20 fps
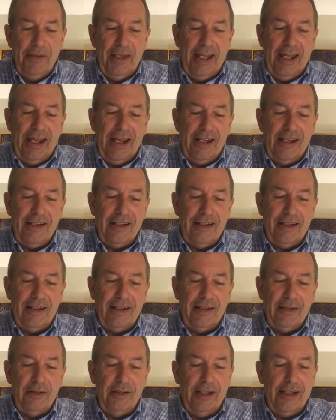And
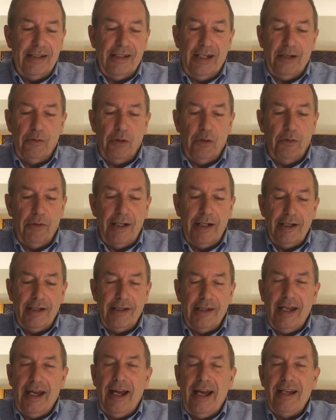they say, well,
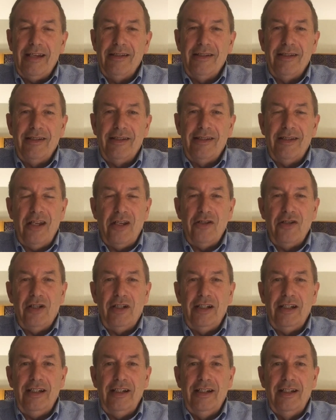is that?
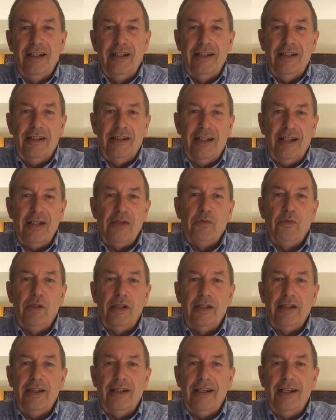Essentially, let's
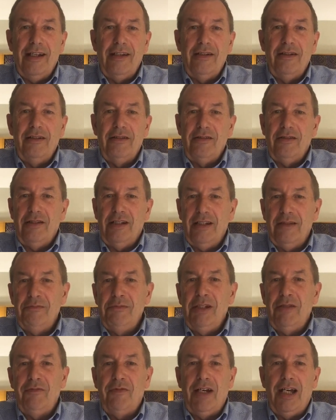work together. Give
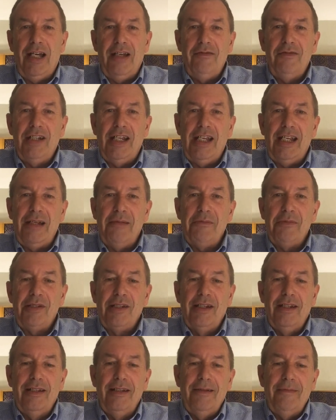me 5
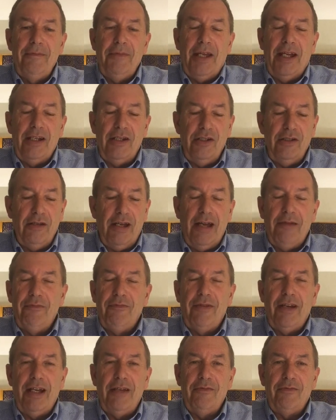names. Do you have
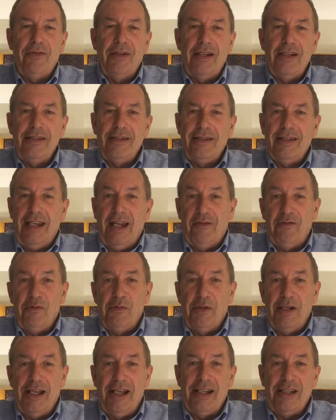5 friends?
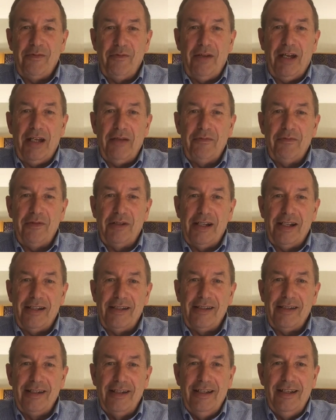Everyone has 5
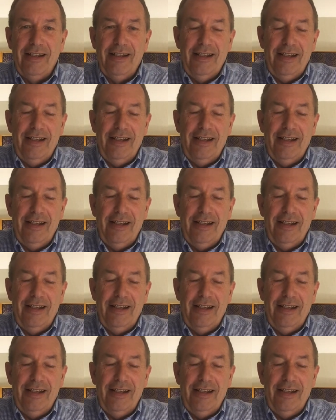friends.